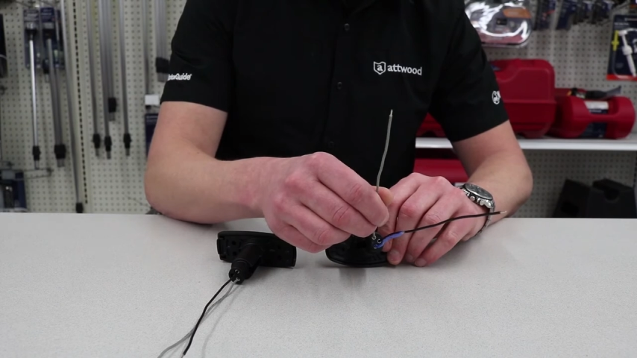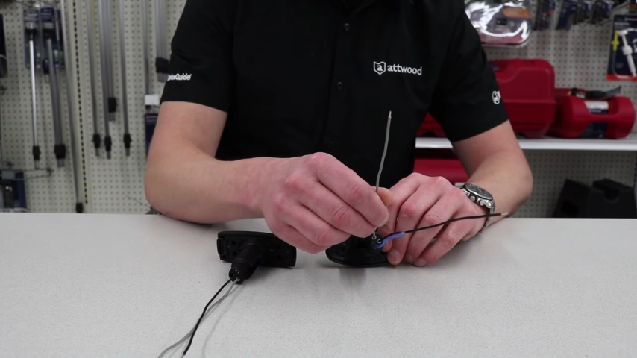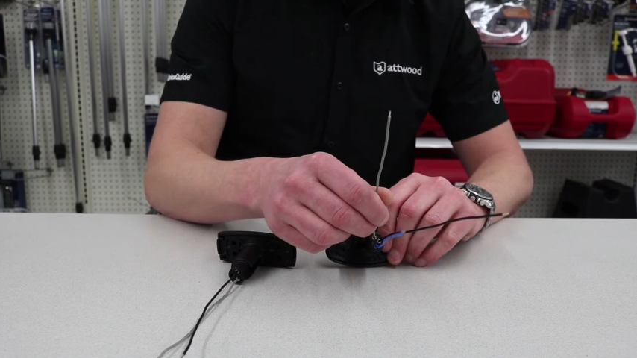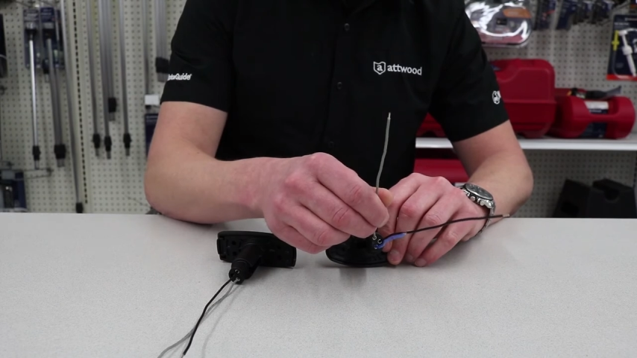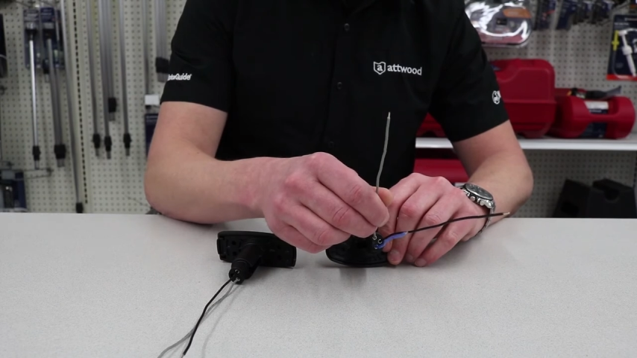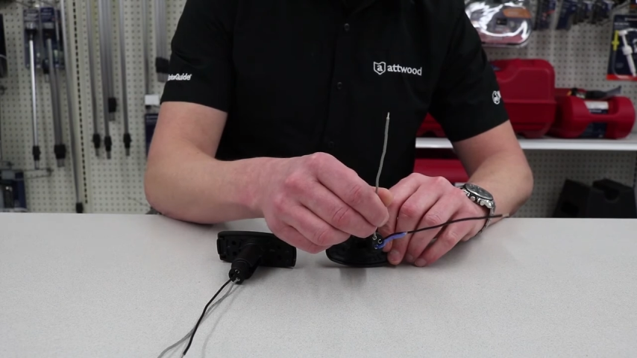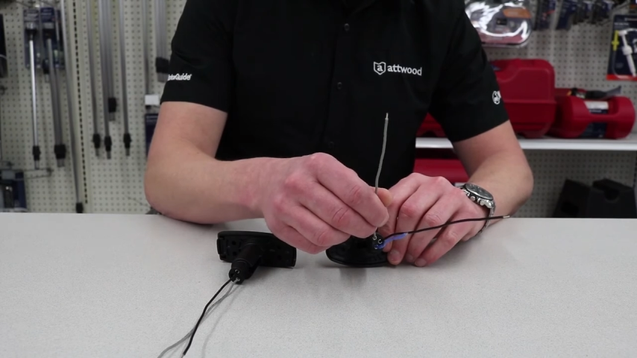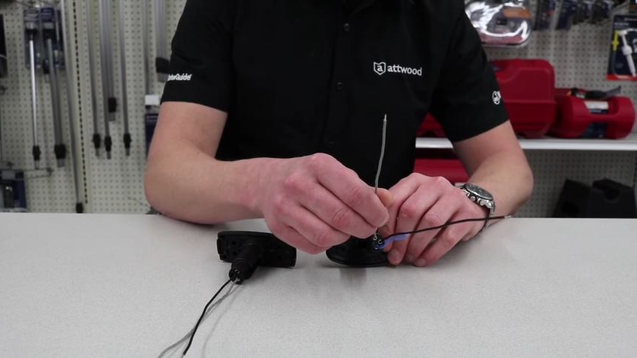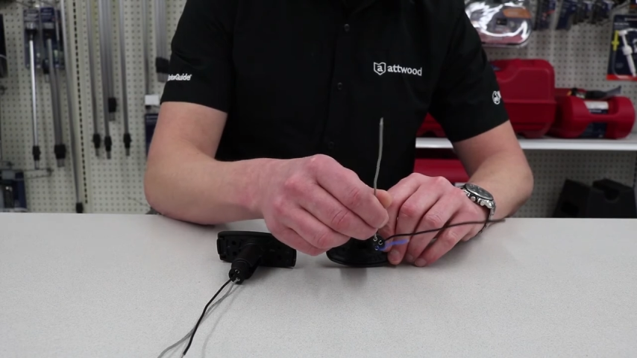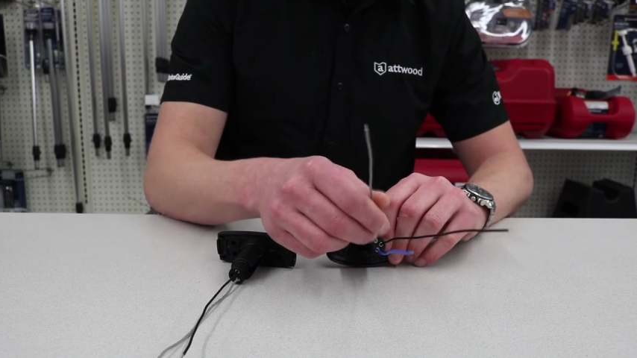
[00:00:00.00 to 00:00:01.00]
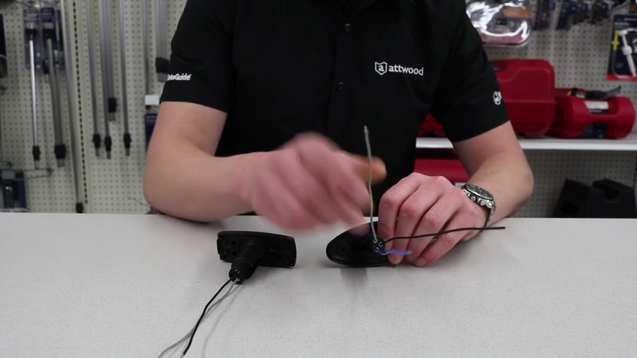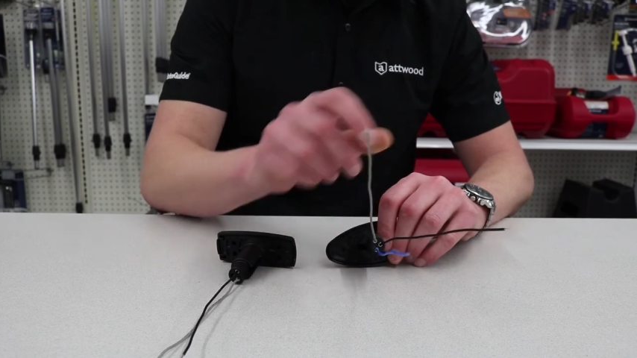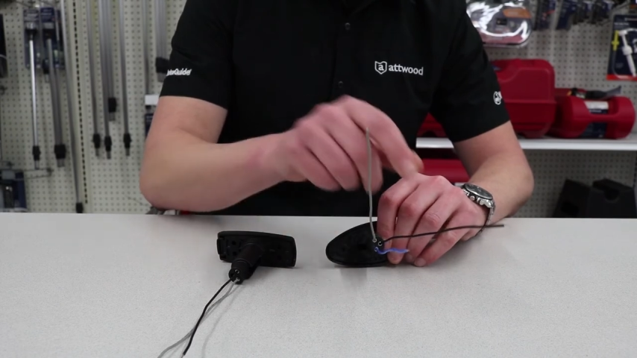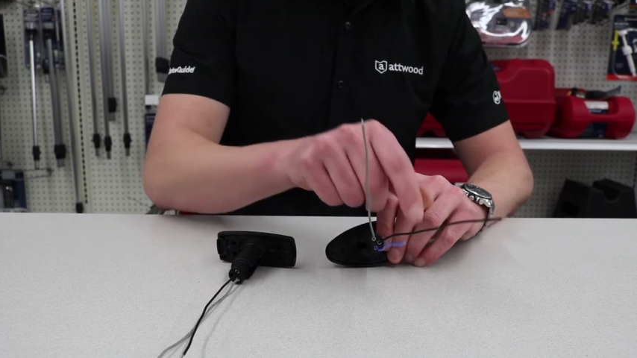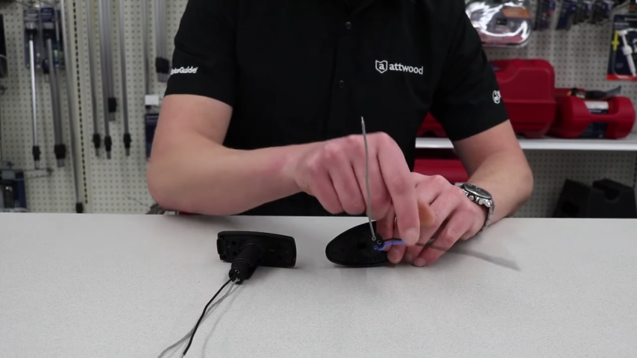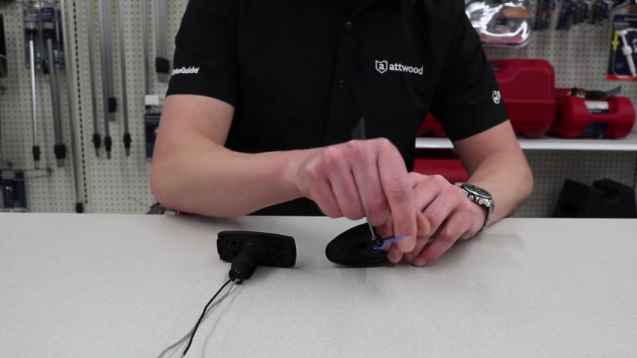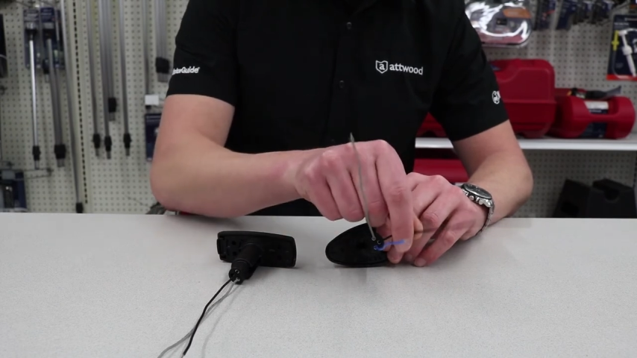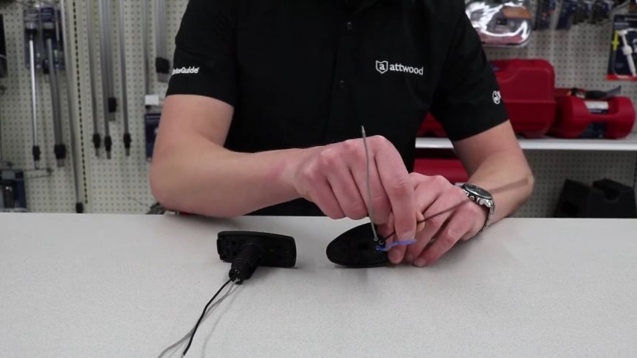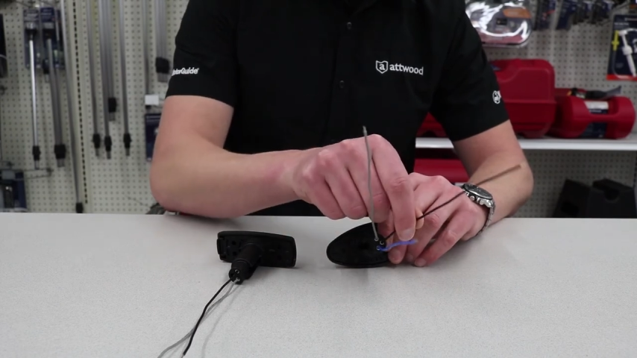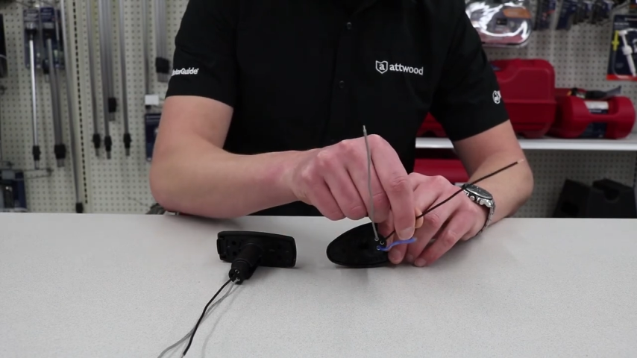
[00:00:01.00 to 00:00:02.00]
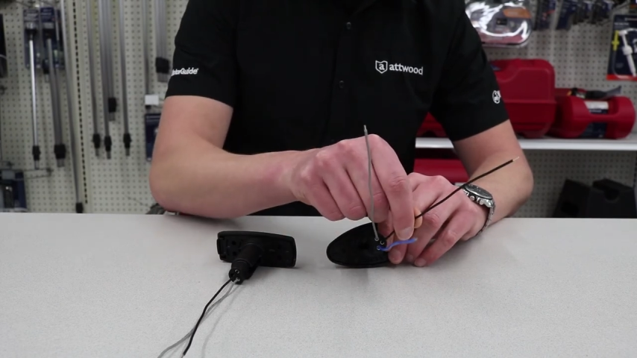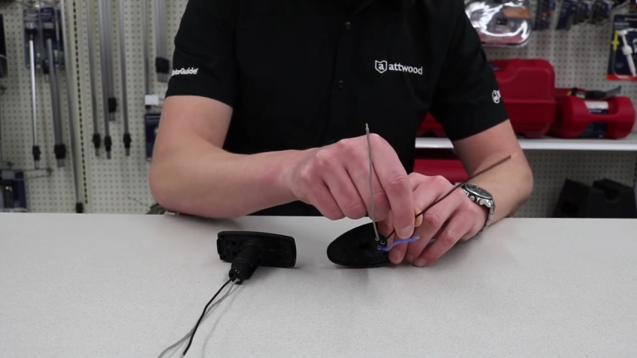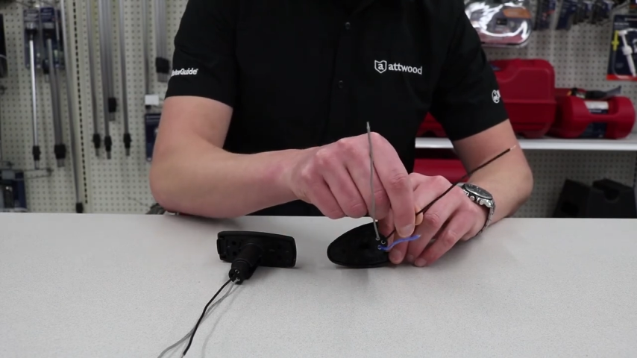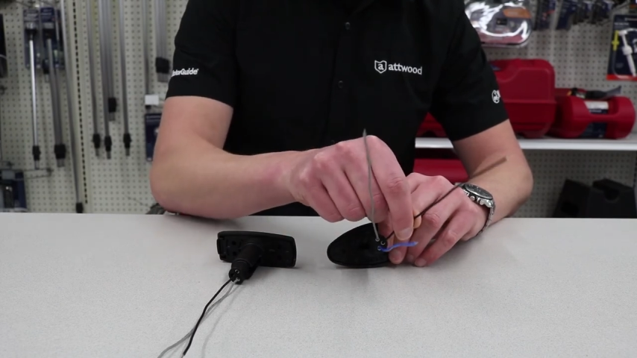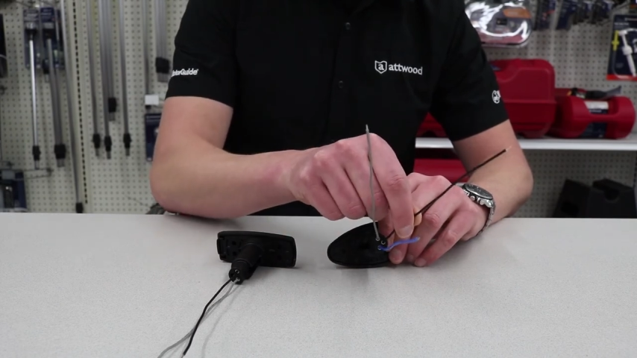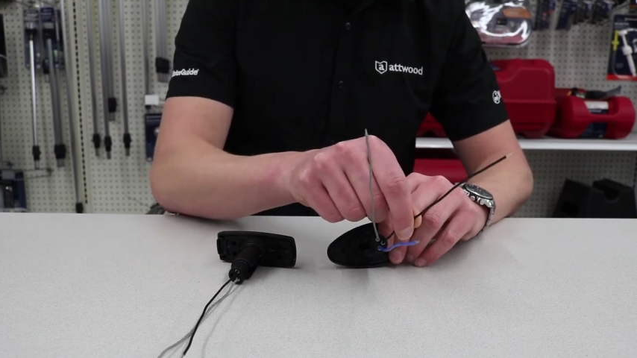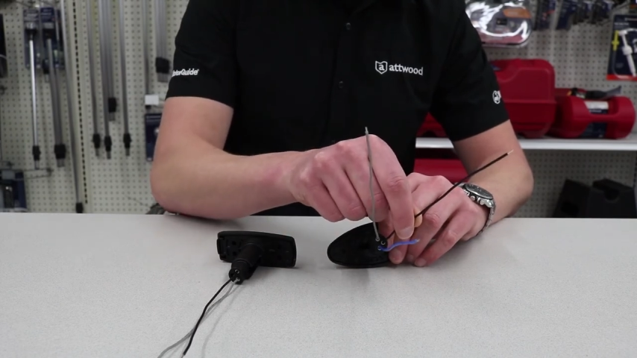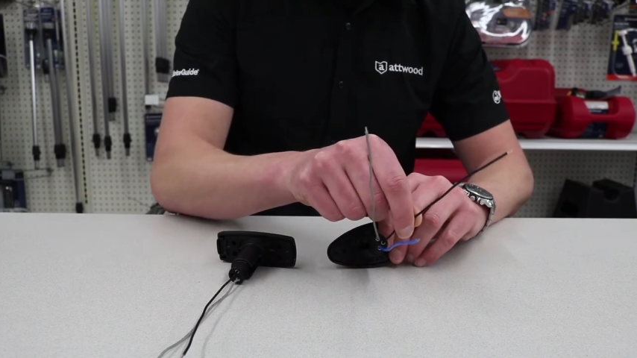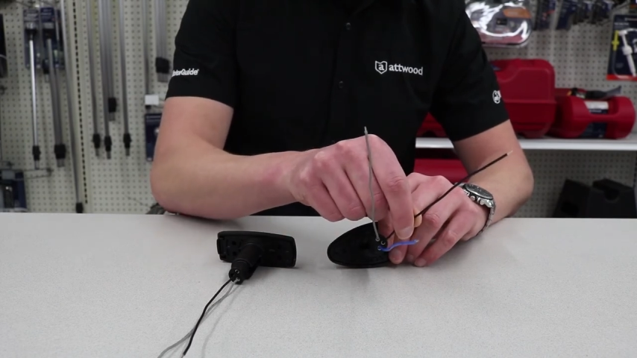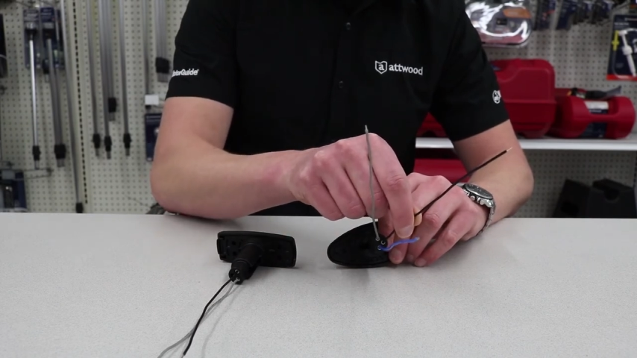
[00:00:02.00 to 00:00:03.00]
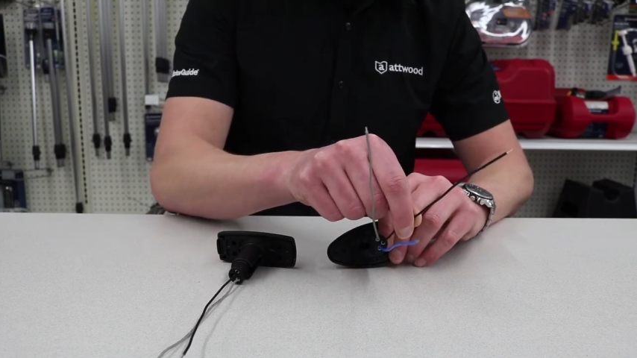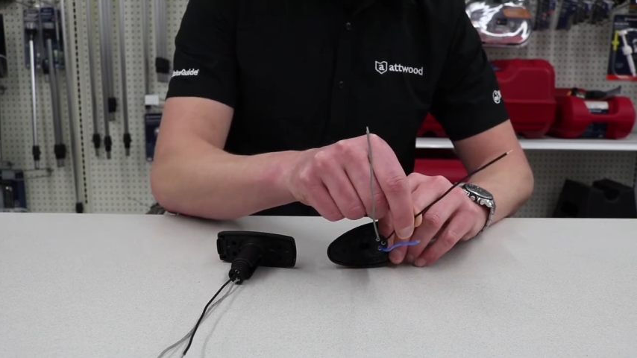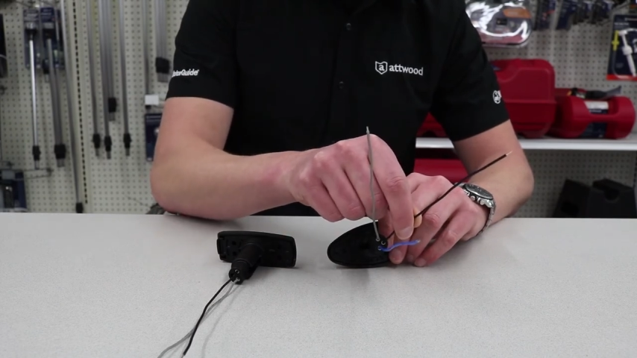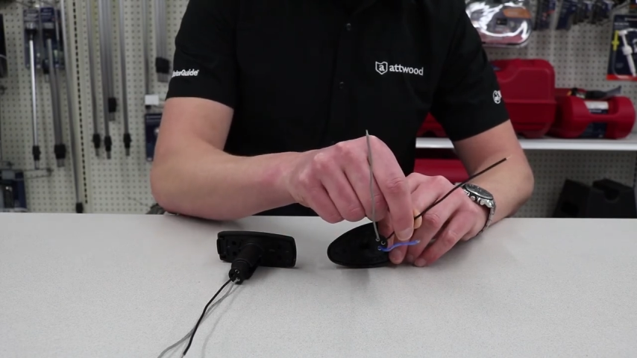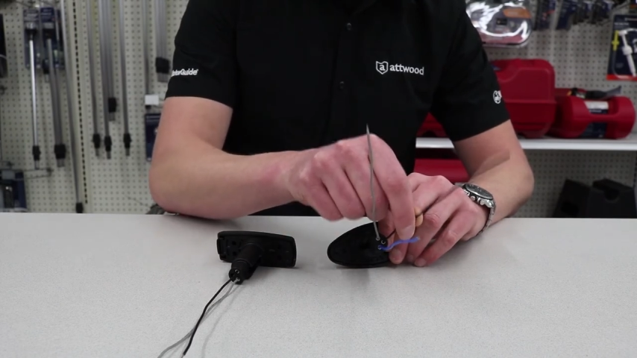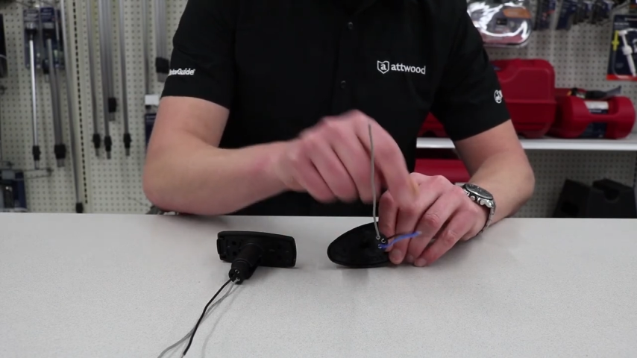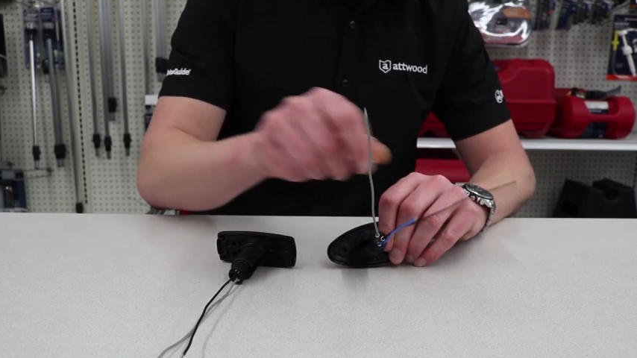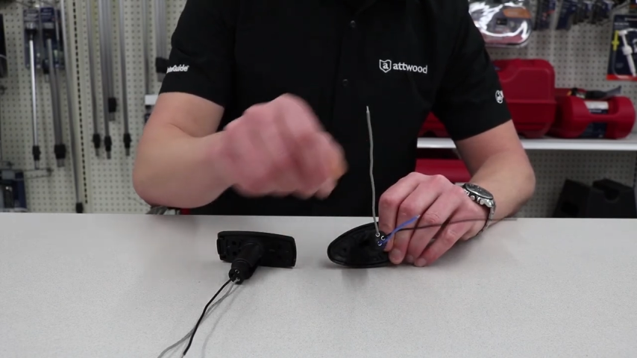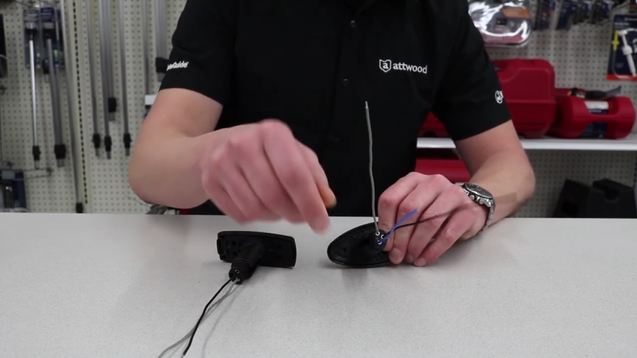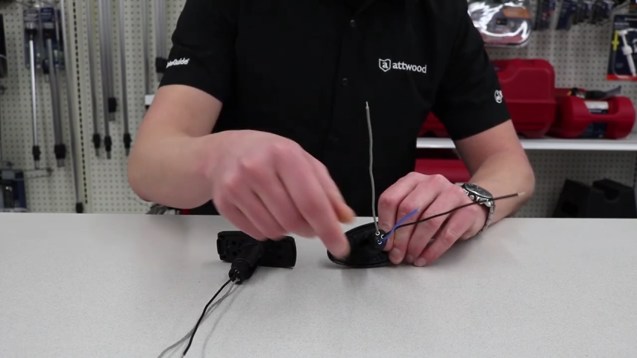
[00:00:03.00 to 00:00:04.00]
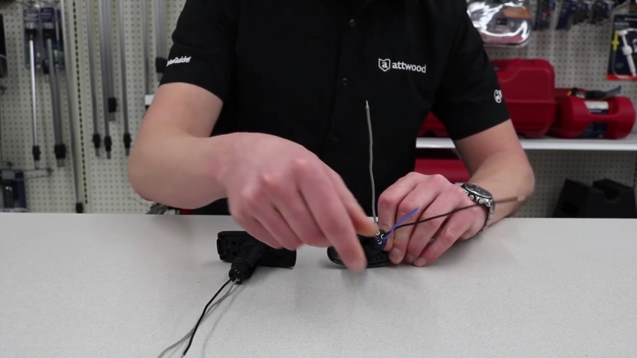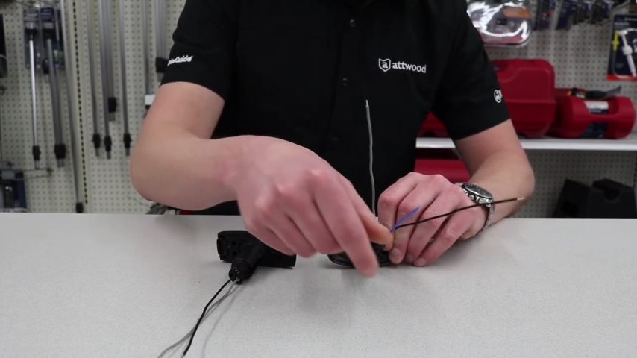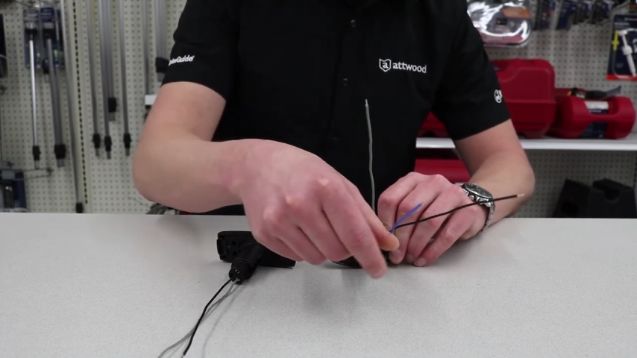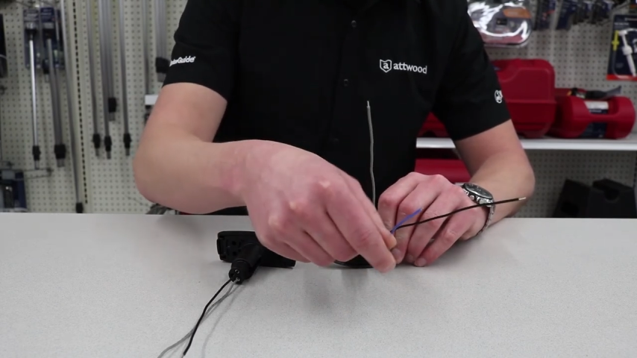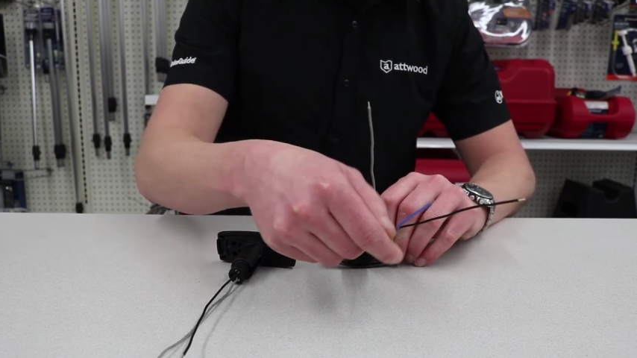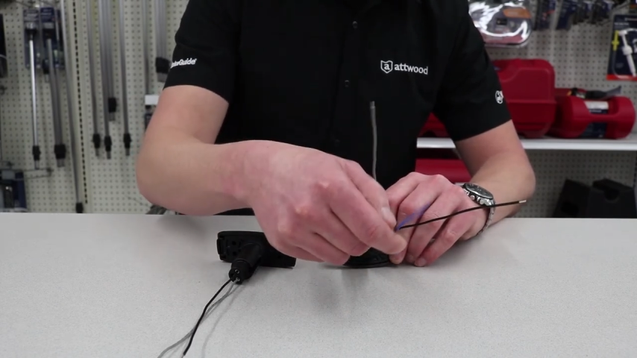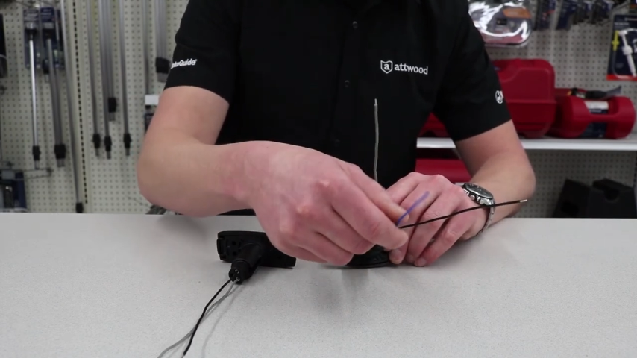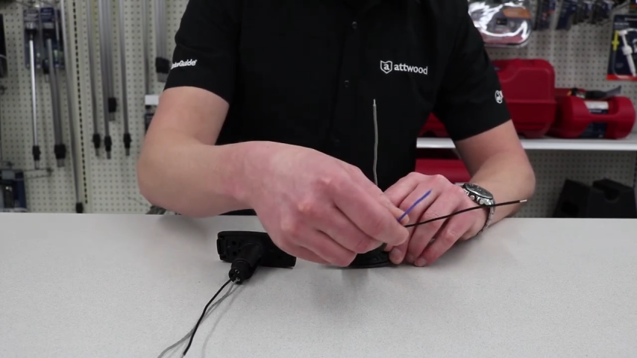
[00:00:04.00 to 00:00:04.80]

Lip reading: (no speaker visible)